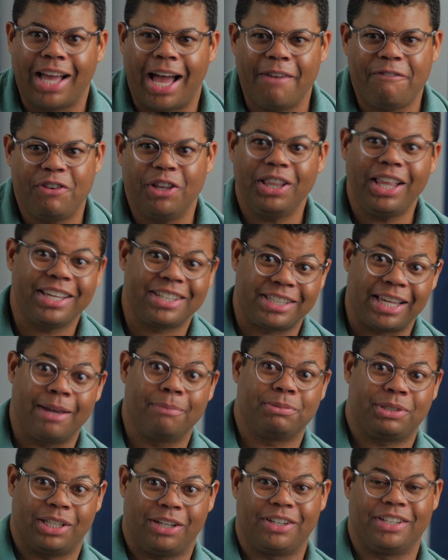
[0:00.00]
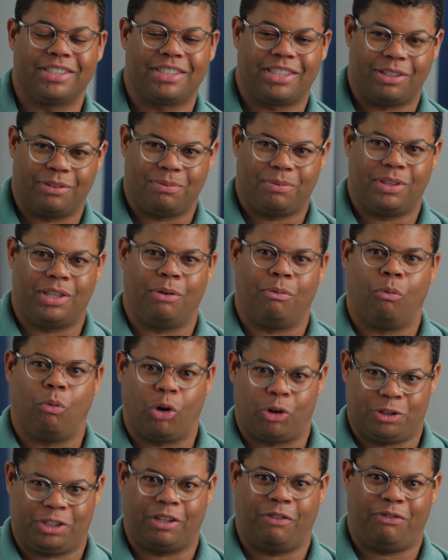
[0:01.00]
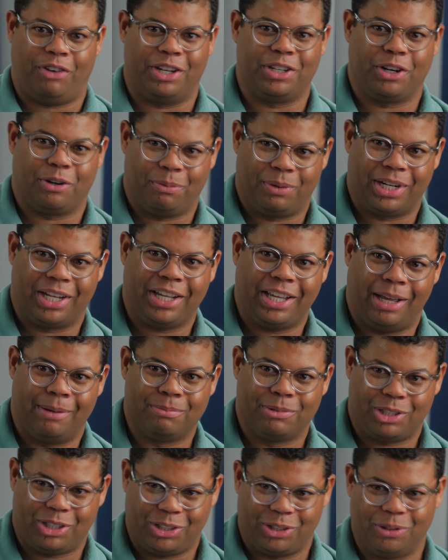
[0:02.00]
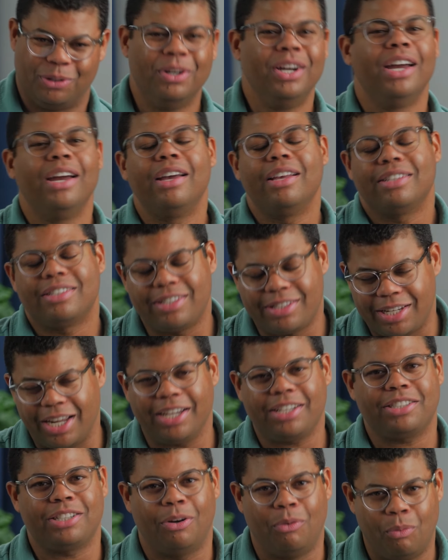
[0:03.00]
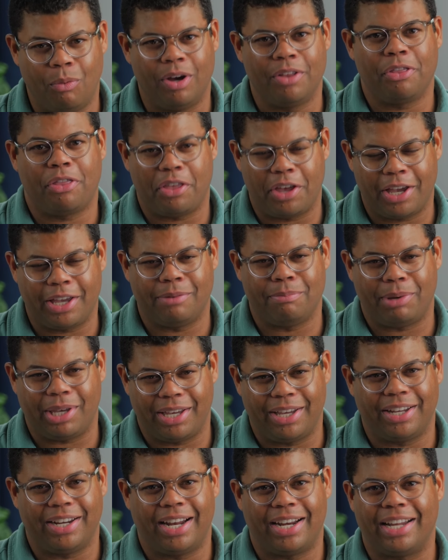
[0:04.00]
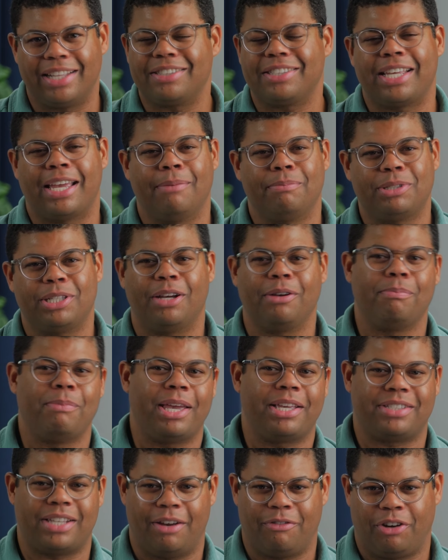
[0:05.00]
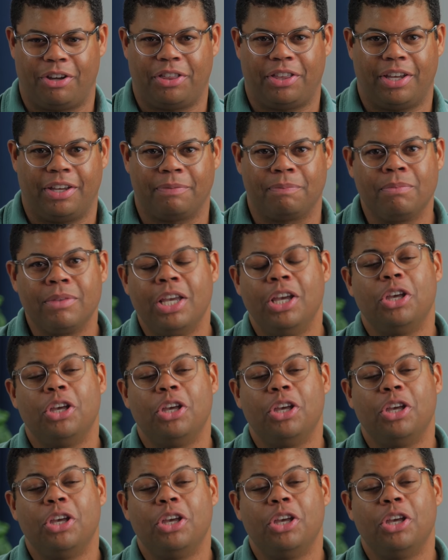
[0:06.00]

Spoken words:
I feel like Samsung is the worst offender when it comes to stick to one thing and be good at it. Samsung makes everything.